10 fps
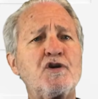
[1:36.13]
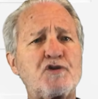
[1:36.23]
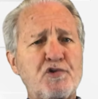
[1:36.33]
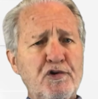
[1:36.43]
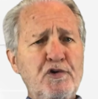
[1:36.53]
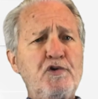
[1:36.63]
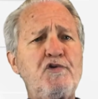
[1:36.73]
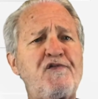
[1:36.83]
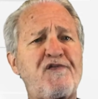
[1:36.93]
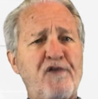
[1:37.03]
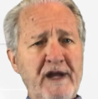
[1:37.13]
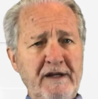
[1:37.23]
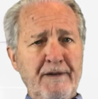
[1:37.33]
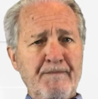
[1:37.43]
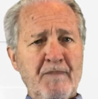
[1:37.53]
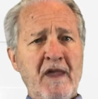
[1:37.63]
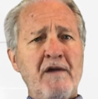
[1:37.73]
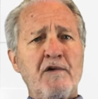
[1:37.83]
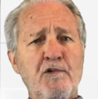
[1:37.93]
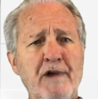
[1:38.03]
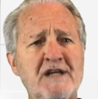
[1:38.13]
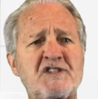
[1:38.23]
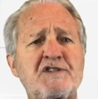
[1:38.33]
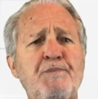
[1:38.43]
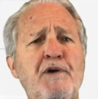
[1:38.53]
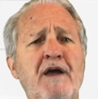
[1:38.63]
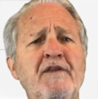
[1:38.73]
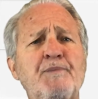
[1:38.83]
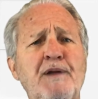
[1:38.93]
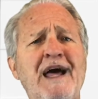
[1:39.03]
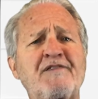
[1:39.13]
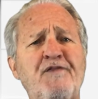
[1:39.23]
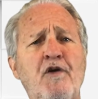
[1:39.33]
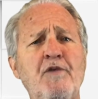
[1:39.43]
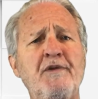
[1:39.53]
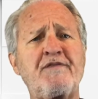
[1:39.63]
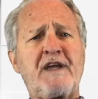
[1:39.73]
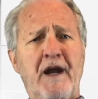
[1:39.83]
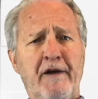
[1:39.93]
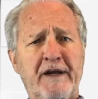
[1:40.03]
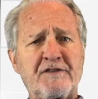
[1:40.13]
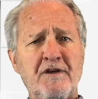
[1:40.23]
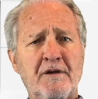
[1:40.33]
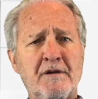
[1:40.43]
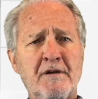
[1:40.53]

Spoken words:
True freedom rests upon the platform of character.